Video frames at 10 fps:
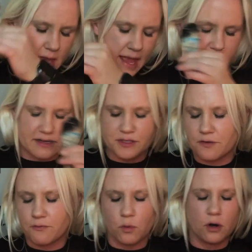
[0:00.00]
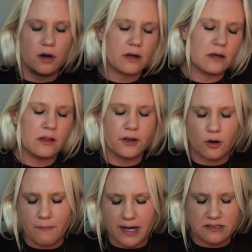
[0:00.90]
Ask for
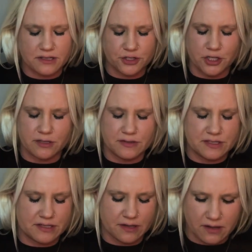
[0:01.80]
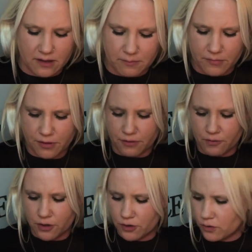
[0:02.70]
clear messages to come
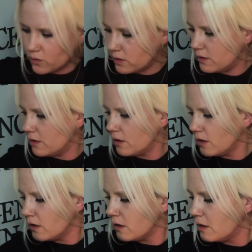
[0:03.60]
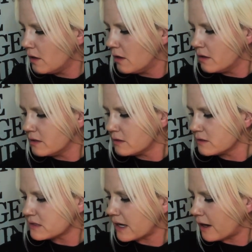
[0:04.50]
through
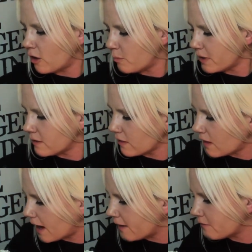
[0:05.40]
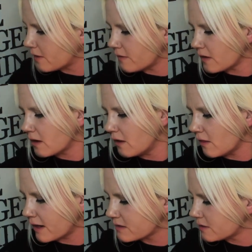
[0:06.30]
to help enliven the
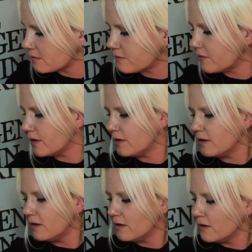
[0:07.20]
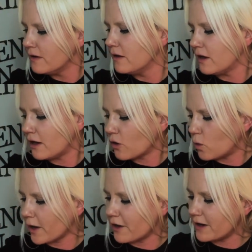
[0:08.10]
collective
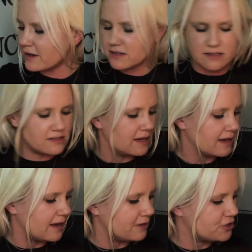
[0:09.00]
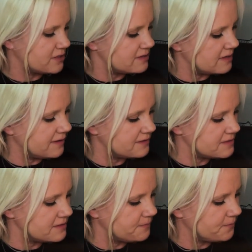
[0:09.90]
Aquarius
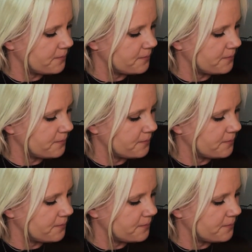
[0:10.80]
consciousness.